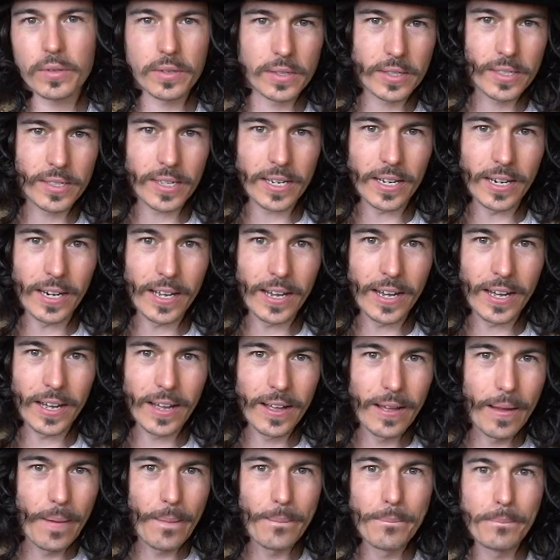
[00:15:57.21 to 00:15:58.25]
see you later,
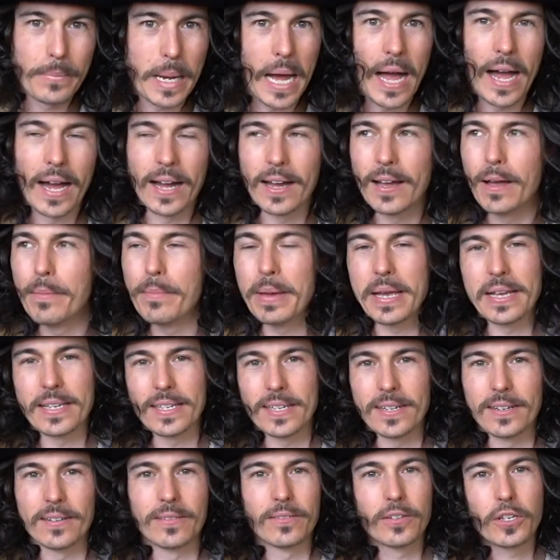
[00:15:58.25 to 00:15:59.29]
bang,
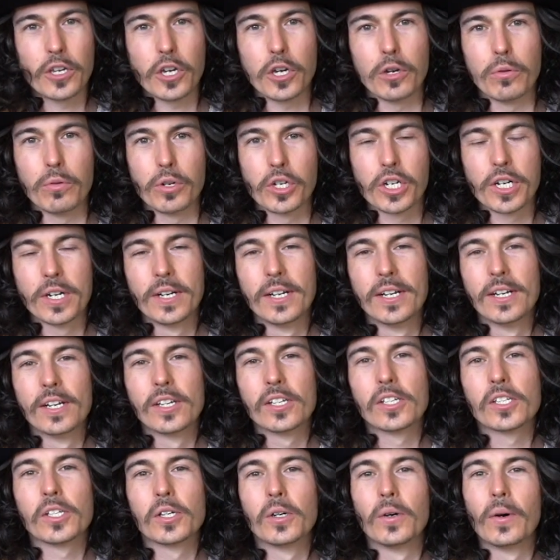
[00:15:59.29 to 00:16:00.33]
amazing, huge.
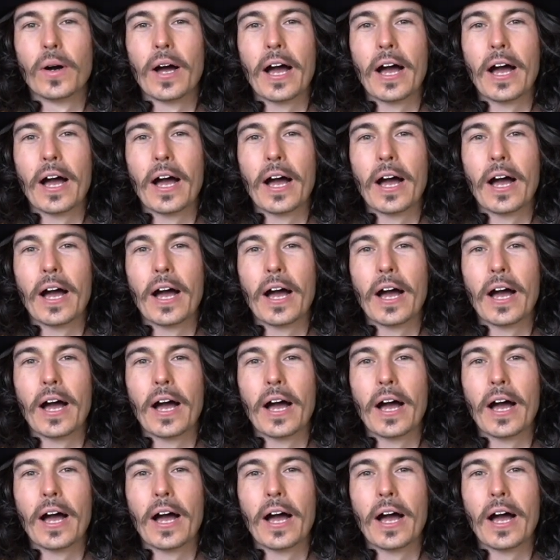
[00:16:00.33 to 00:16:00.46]
So